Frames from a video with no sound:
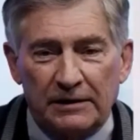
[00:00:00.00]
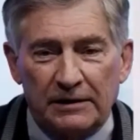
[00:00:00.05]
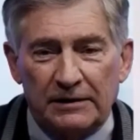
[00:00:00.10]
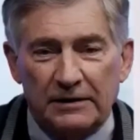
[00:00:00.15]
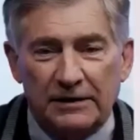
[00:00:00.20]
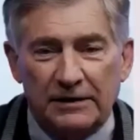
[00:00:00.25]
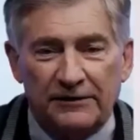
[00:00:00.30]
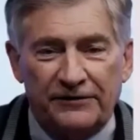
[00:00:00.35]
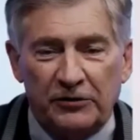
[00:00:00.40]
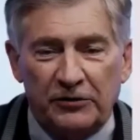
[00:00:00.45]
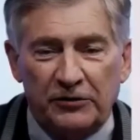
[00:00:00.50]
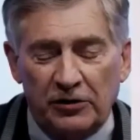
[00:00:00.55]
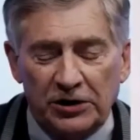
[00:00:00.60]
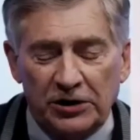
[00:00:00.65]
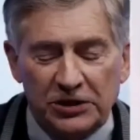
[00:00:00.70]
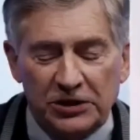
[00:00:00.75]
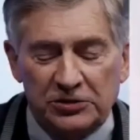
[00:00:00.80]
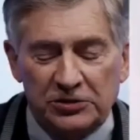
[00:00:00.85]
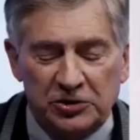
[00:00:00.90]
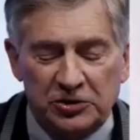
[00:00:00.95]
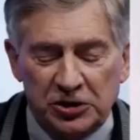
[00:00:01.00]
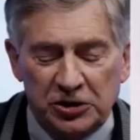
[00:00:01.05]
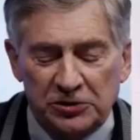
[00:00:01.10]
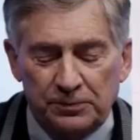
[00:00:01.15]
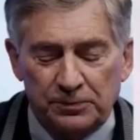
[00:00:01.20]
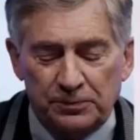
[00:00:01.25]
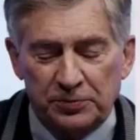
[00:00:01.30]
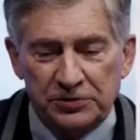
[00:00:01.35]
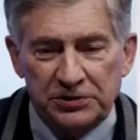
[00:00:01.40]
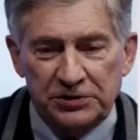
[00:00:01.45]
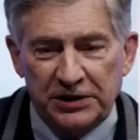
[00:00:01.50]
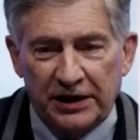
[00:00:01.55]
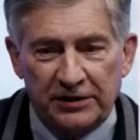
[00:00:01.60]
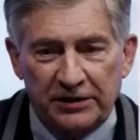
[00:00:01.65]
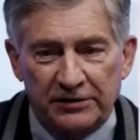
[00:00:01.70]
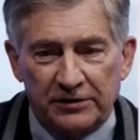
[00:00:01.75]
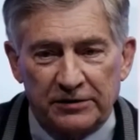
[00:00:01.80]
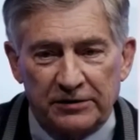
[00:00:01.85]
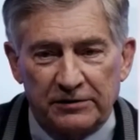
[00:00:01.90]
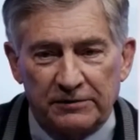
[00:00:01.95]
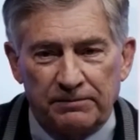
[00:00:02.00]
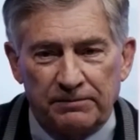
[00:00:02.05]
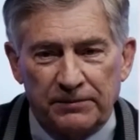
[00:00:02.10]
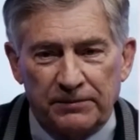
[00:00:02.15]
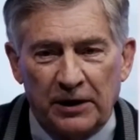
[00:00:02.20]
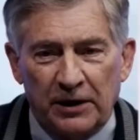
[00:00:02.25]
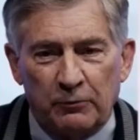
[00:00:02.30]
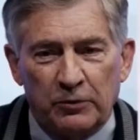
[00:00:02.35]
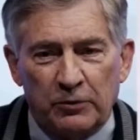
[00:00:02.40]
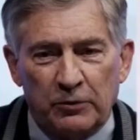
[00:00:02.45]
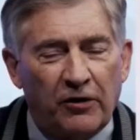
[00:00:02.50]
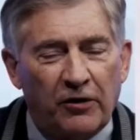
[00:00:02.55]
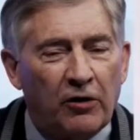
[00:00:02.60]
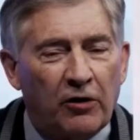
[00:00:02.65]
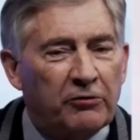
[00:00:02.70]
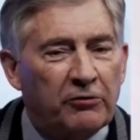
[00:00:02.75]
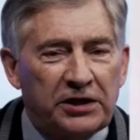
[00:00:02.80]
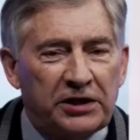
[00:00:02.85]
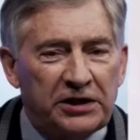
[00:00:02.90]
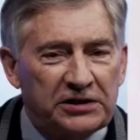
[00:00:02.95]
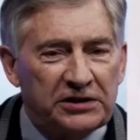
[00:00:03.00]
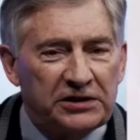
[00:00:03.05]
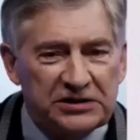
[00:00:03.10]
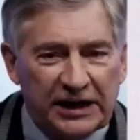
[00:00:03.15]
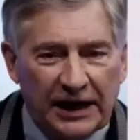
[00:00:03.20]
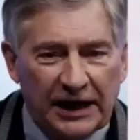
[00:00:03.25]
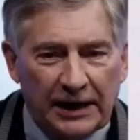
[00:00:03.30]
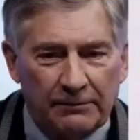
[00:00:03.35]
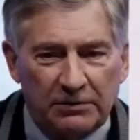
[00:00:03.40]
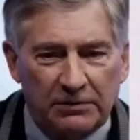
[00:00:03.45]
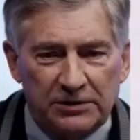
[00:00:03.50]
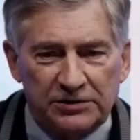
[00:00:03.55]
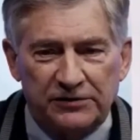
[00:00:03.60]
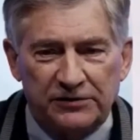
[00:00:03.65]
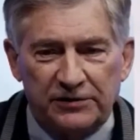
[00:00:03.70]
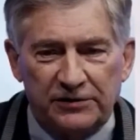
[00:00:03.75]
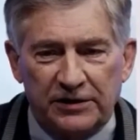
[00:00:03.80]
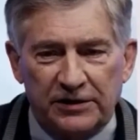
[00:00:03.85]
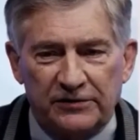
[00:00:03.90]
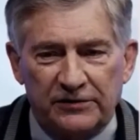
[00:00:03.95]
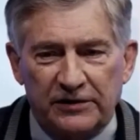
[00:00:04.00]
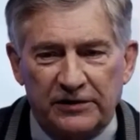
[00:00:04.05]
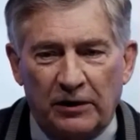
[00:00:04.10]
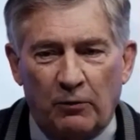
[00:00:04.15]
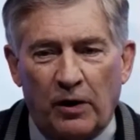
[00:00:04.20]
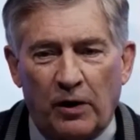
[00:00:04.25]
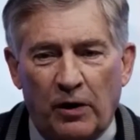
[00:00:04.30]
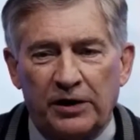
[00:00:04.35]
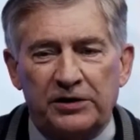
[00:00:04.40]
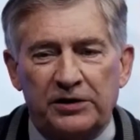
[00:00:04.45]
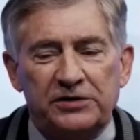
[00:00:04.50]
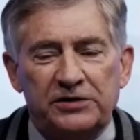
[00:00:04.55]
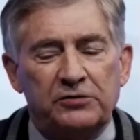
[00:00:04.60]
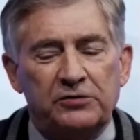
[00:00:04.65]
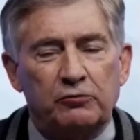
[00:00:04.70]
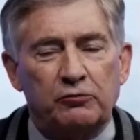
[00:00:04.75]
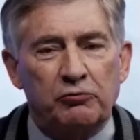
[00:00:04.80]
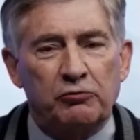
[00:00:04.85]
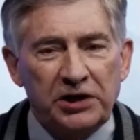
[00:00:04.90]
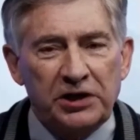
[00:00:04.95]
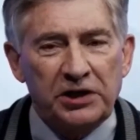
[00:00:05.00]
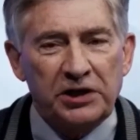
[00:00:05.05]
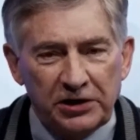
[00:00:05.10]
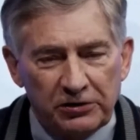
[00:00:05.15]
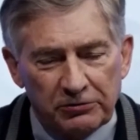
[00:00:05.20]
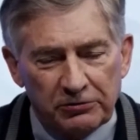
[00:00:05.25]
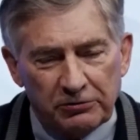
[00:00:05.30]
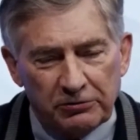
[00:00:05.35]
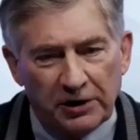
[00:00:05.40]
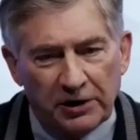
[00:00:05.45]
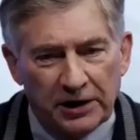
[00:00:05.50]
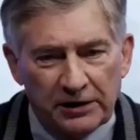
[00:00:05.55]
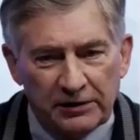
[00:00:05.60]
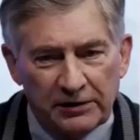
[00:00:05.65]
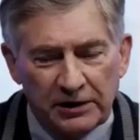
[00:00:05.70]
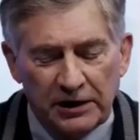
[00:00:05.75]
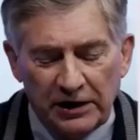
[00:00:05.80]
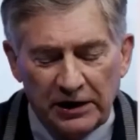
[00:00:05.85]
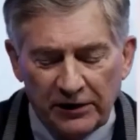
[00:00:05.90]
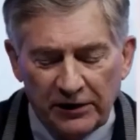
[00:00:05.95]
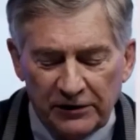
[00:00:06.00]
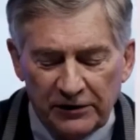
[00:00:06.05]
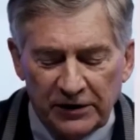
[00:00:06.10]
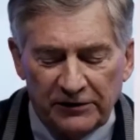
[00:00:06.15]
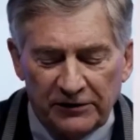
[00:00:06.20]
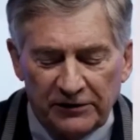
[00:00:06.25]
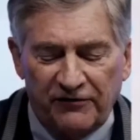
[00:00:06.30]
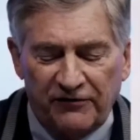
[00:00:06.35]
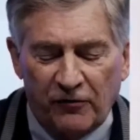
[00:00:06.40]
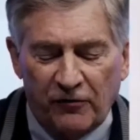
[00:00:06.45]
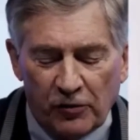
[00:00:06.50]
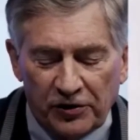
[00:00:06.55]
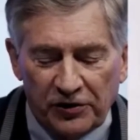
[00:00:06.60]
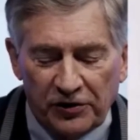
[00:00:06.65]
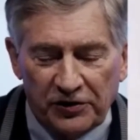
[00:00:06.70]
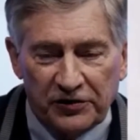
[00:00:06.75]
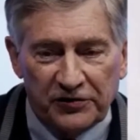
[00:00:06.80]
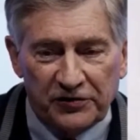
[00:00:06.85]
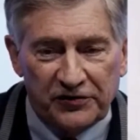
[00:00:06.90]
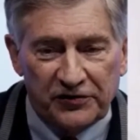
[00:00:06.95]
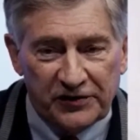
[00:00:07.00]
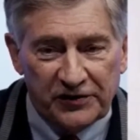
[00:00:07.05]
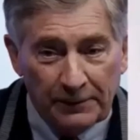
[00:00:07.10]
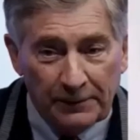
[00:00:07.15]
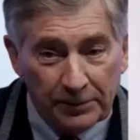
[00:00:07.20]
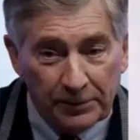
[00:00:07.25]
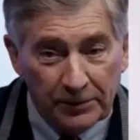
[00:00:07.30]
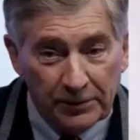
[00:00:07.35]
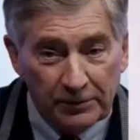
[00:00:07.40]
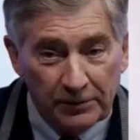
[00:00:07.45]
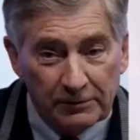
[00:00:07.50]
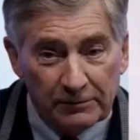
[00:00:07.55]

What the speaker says: if you look at just protected, and we've already established this, I wanted to reiterate that for distemper,